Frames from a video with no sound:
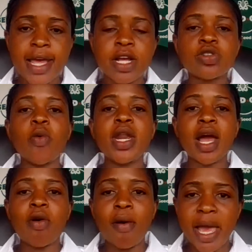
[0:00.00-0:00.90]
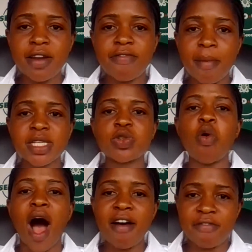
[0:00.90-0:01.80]
So we recommend farmers
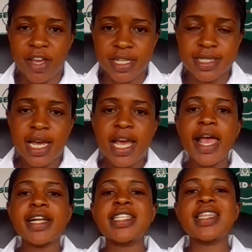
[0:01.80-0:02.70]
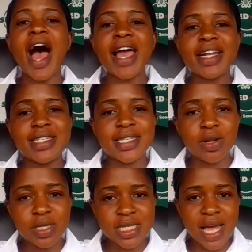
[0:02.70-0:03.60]
to harvest at the
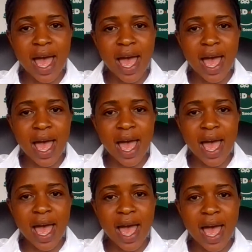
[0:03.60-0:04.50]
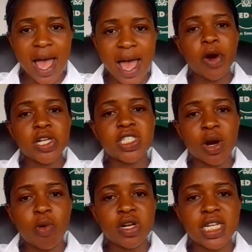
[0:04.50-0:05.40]
ideal time when the
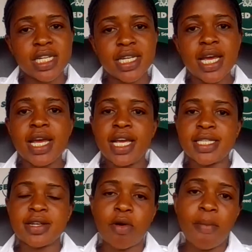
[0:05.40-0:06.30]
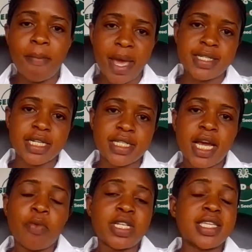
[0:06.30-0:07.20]
moisture content is
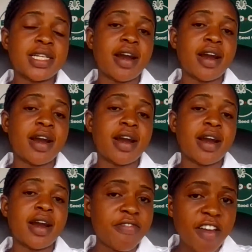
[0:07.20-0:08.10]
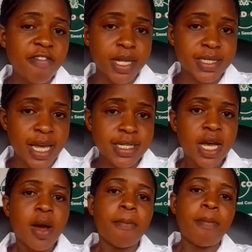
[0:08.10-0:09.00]
recommended, which is at around
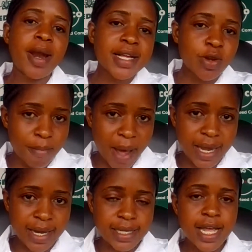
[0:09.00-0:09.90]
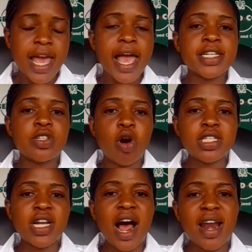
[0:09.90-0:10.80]
12.5% plus or minus, and
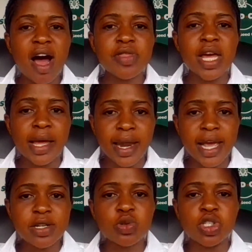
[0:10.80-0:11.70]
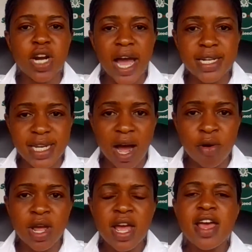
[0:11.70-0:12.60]
not allow the grain to dry
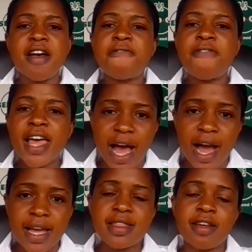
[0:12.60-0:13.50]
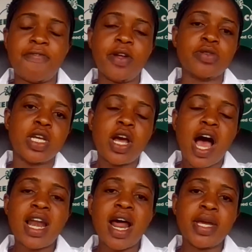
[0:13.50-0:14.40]
down further in the field,
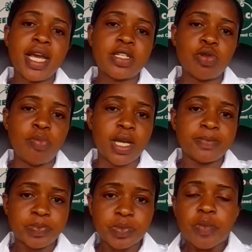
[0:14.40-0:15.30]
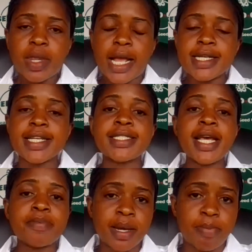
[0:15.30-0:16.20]
allowing it to be
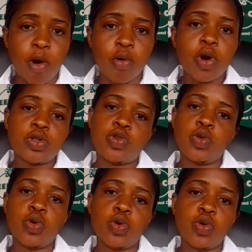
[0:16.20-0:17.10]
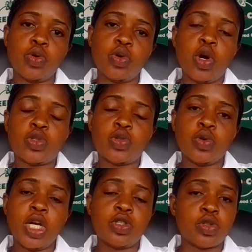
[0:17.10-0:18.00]
susceptible to
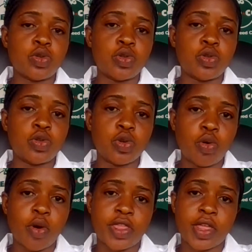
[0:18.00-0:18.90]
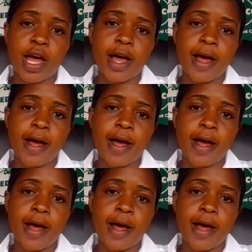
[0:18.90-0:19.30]
issues to do with